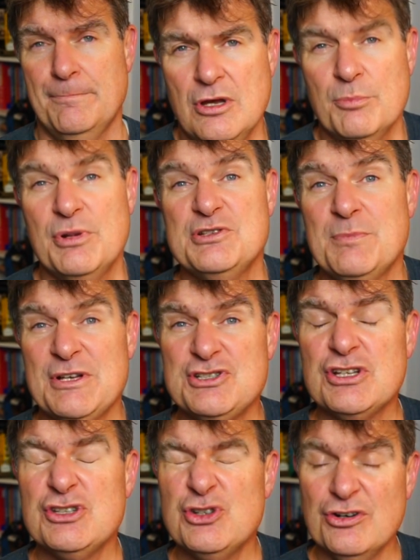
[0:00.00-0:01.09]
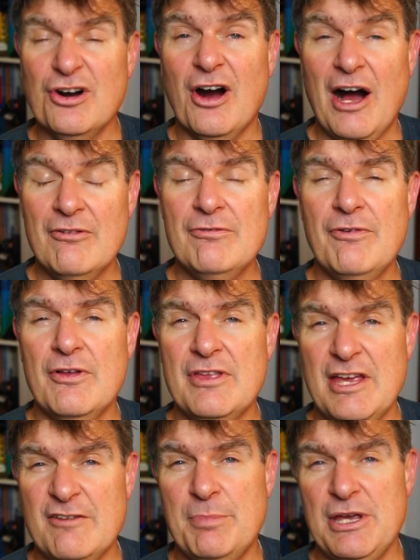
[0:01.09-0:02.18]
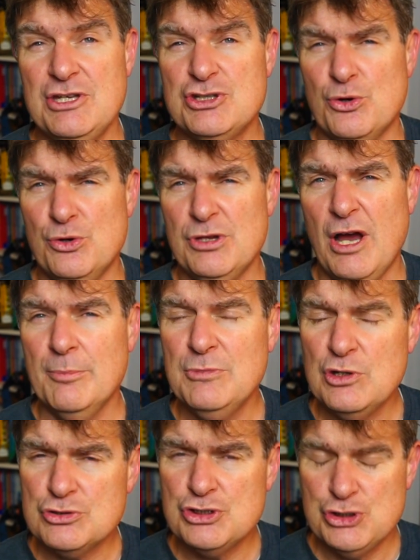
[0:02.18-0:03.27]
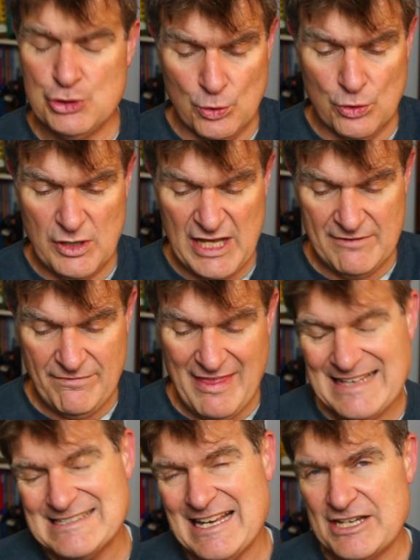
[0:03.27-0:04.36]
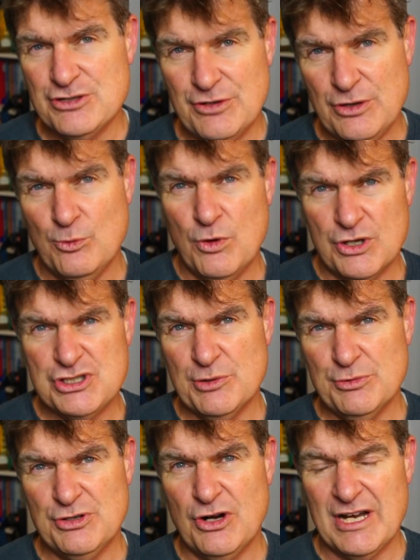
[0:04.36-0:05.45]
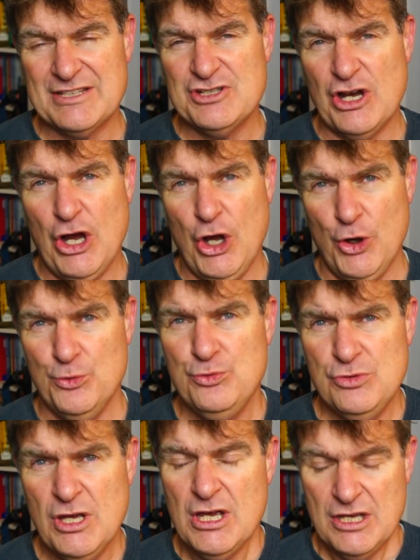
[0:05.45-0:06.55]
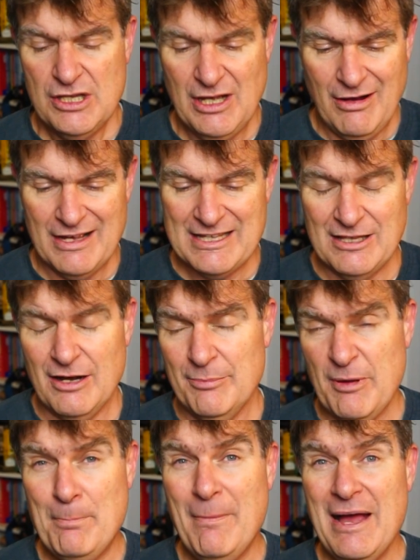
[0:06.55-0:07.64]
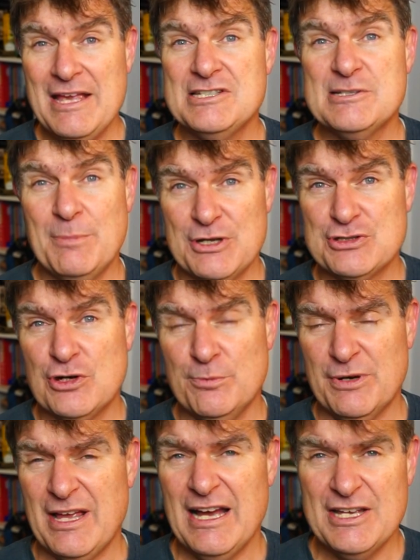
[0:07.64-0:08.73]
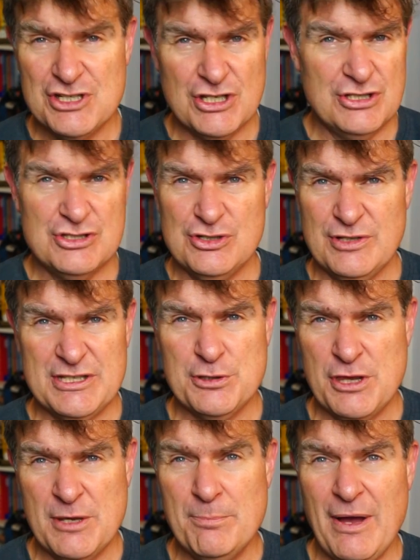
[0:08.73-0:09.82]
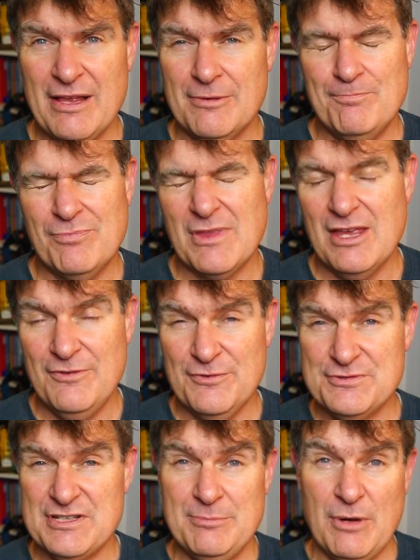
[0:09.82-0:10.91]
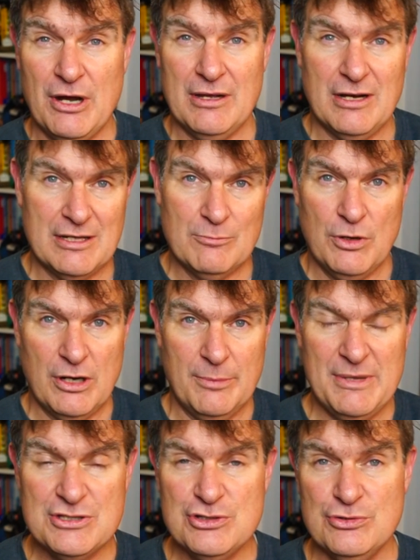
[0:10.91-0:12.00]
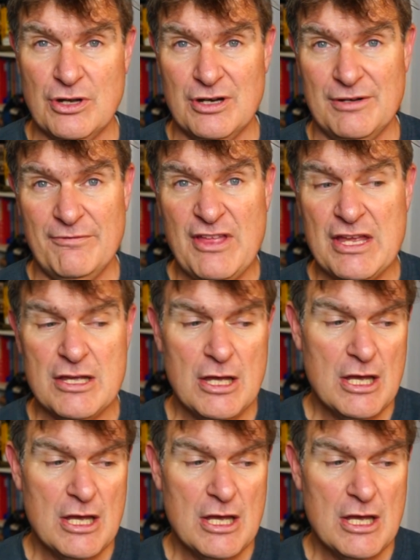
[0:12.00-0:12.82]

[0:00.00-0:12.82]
But as much as I do love the FP Jaune, I'm not sure if that's actually the watch I would like to own. You know, I'm amazed by its complications and that sort of thing, but if you've seen my what I'm into kind of thing,